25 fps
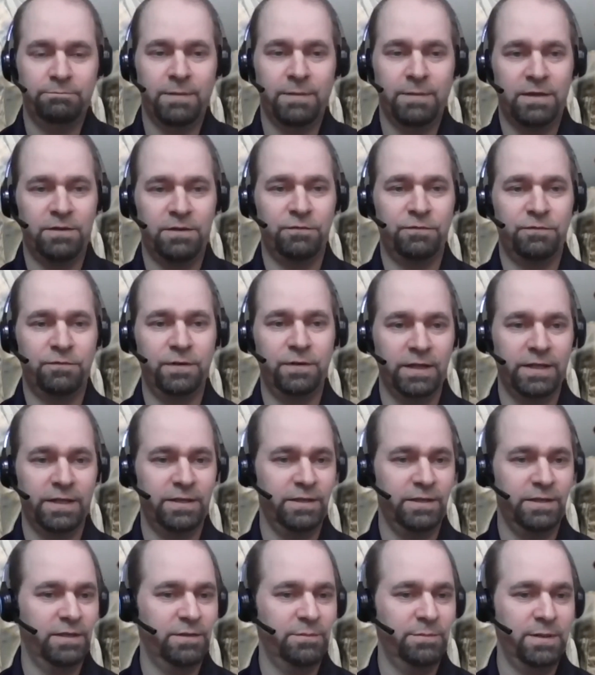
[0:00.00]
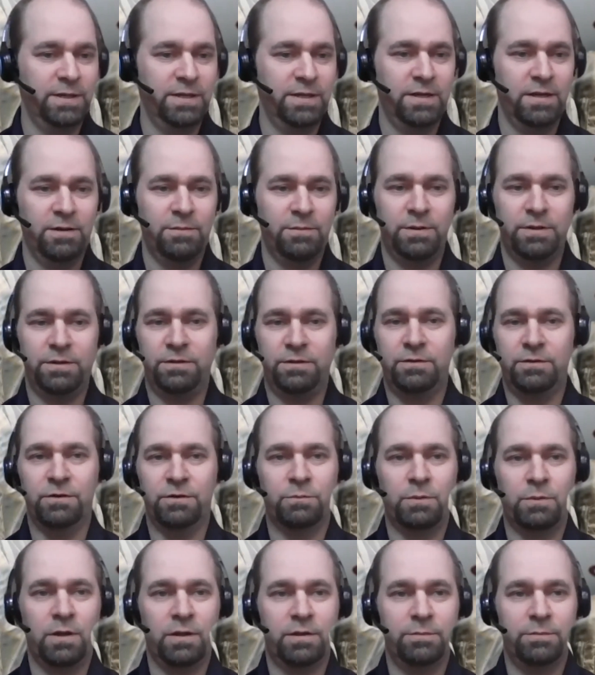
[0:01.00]
make you feel like you need to be here, but
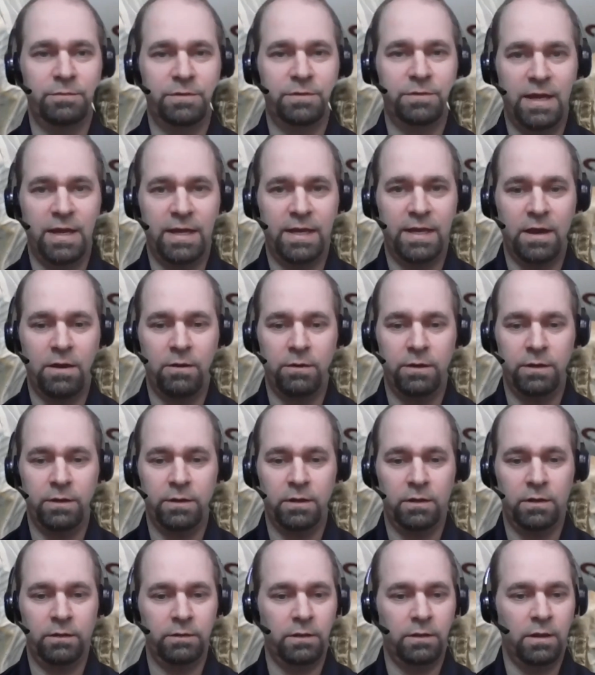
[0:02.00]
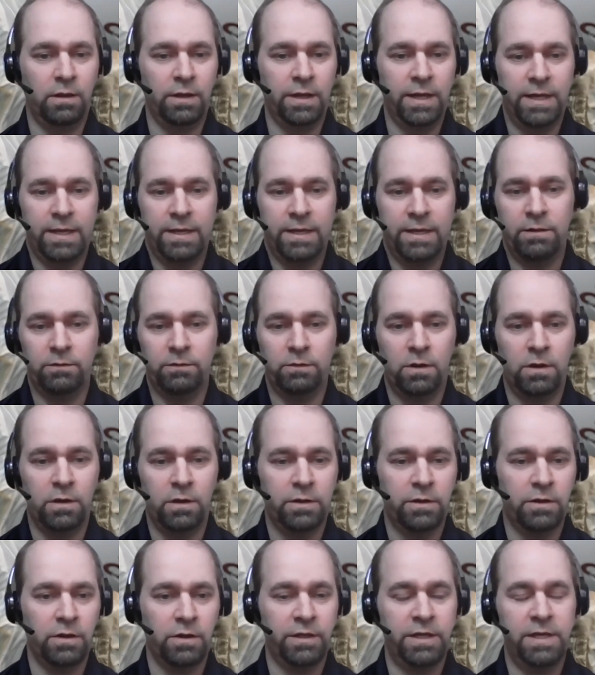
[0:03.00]
you're welcome to hang out, and I'll hang out
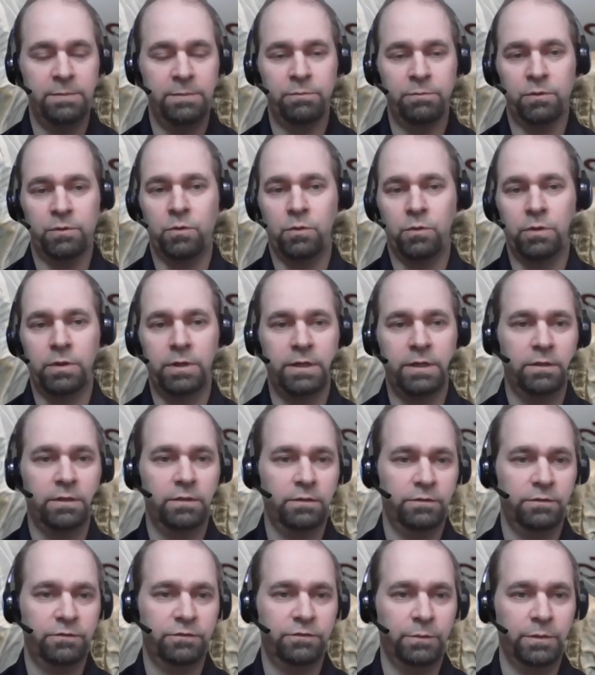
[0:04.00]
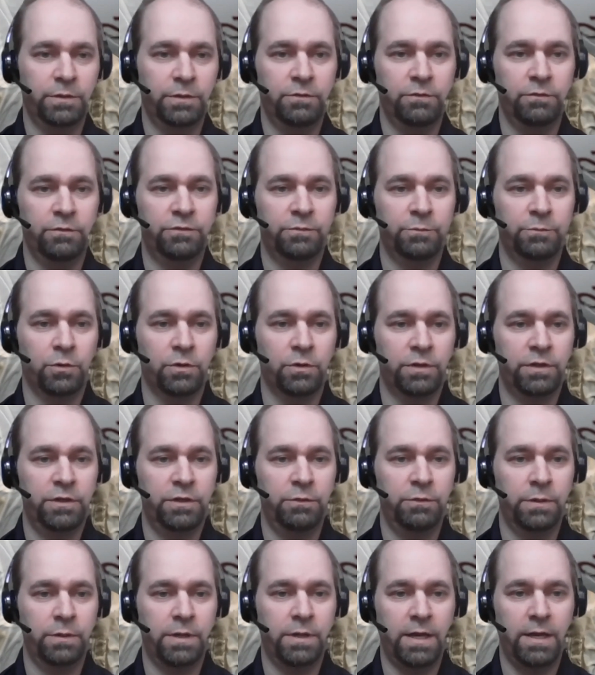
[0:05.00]
longer, and I'll keep recording so we do some more
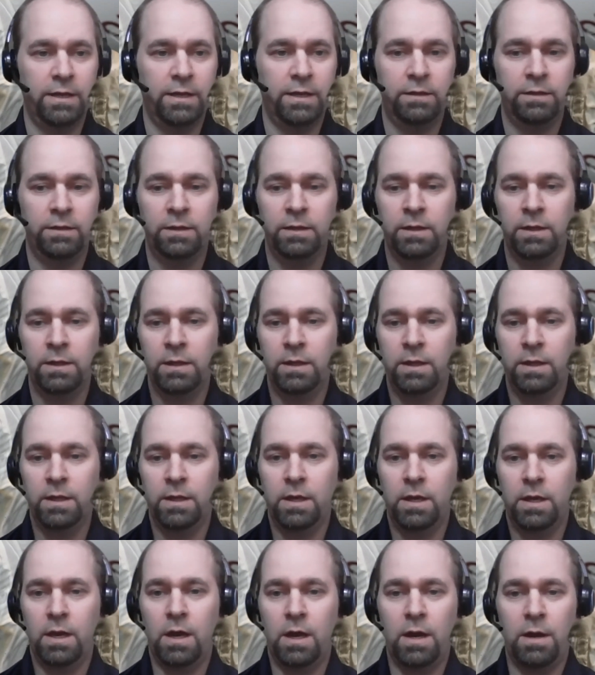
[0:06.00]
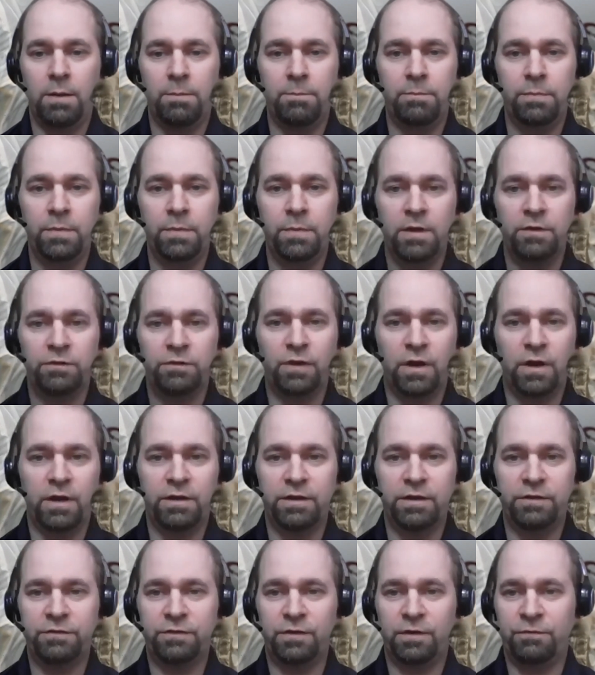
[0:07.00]
Q&A. So I
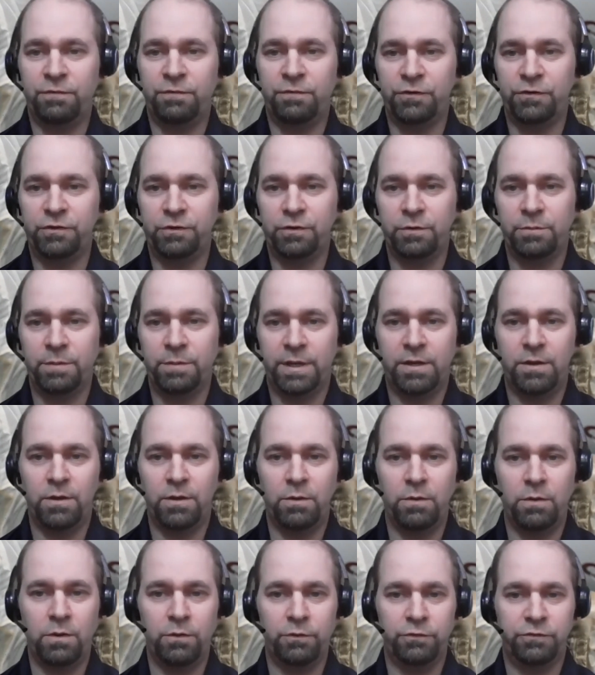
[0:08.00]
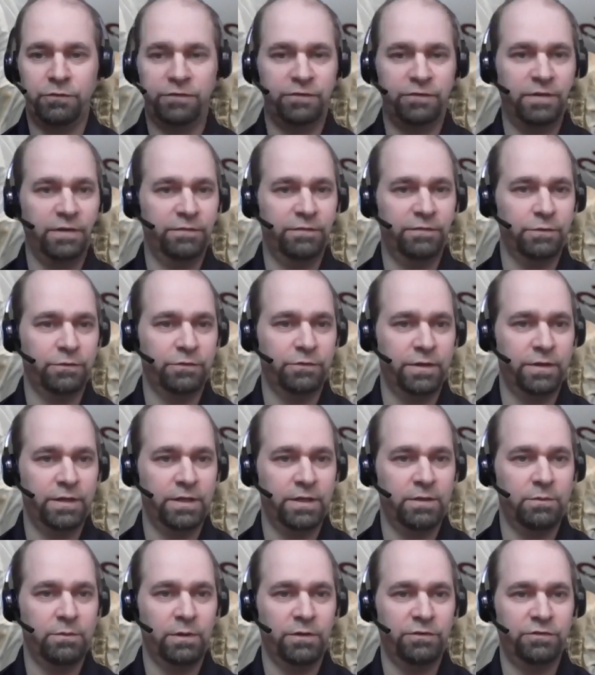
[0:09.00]
guess I'll go to my co-host to see if there's any
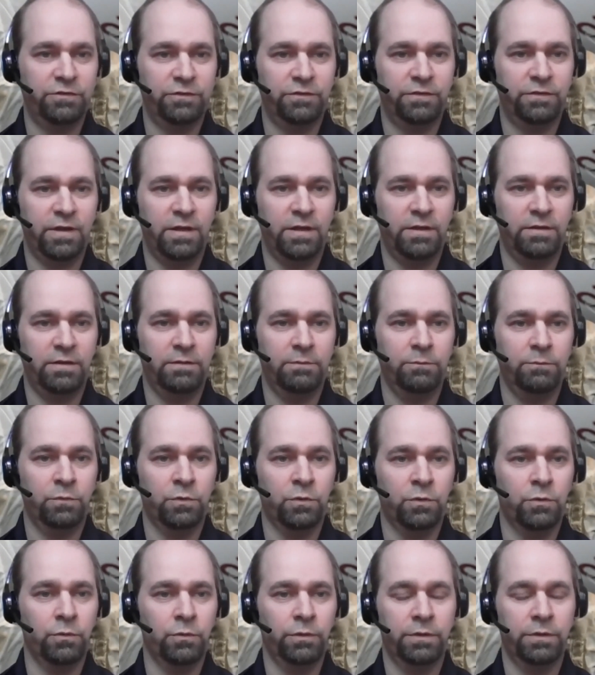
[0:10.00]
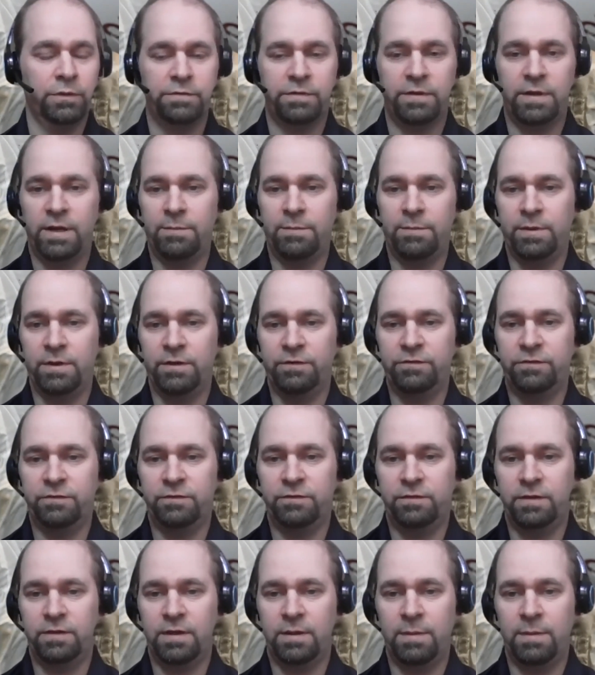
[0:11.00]
questions that were earlier that I
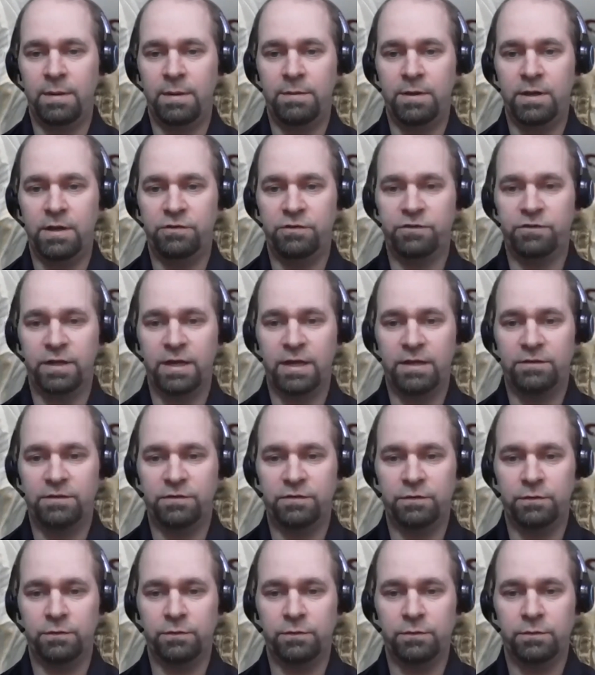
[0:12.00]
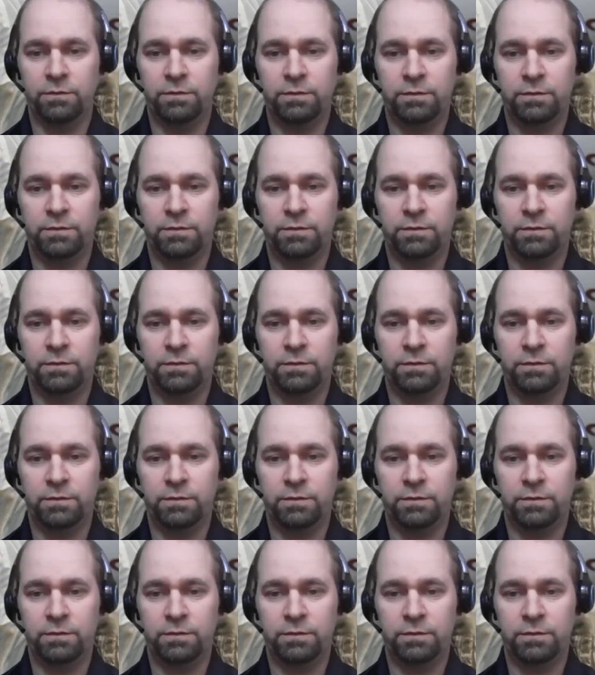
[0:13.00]
missed that maybe I should get to.